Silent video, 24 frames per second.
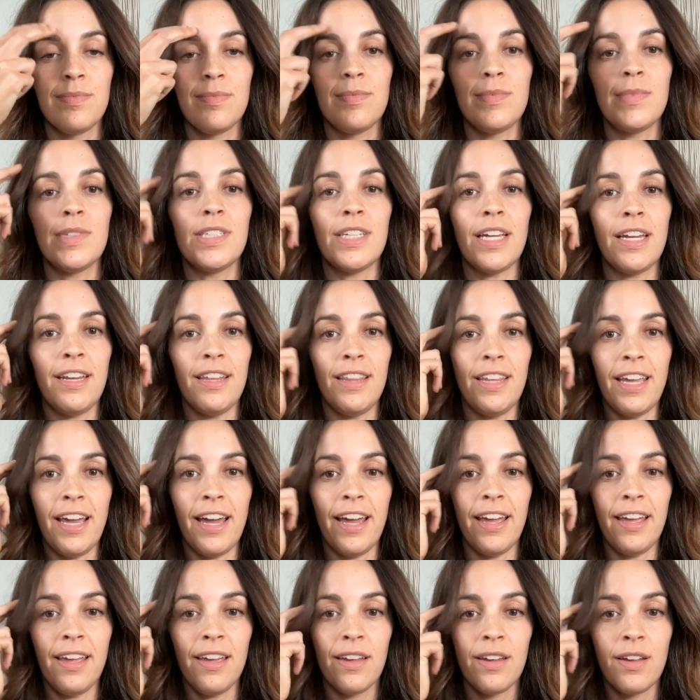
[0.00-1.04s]
Side of the
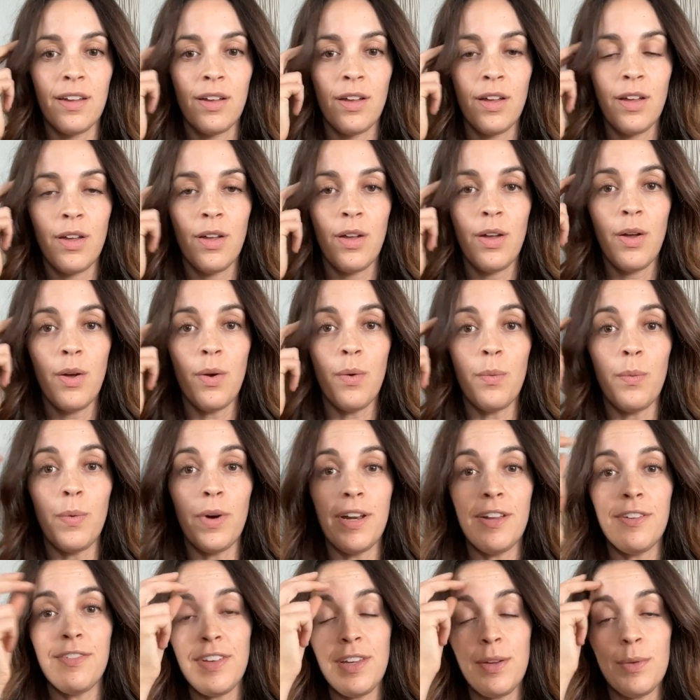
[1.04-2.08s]
eye.
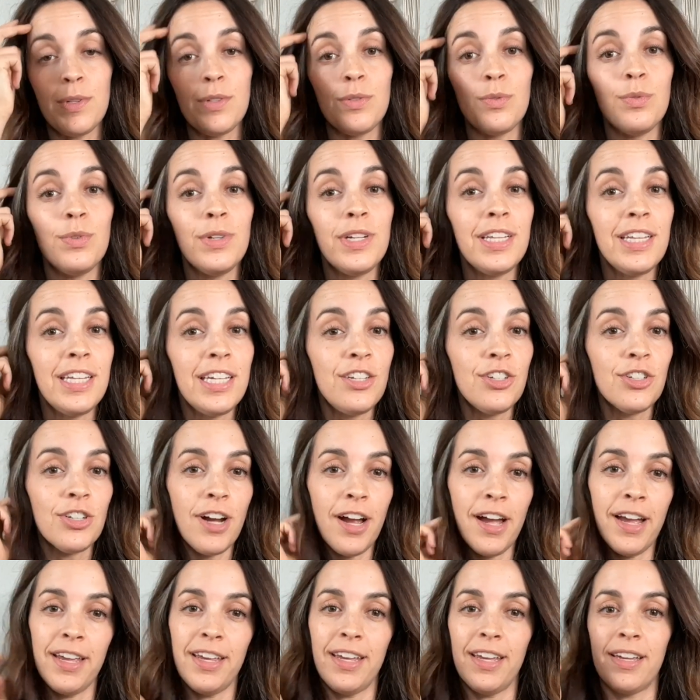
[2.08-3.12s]
What if he was really
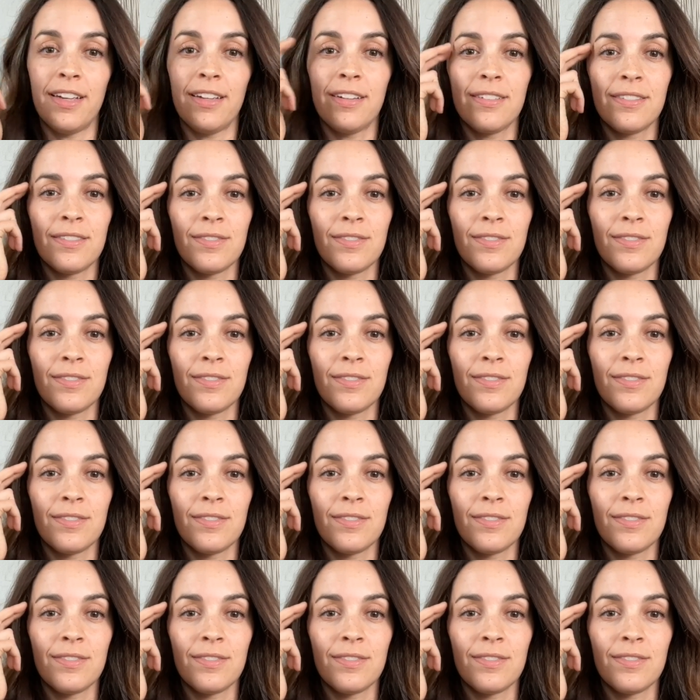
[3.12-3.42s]
trying?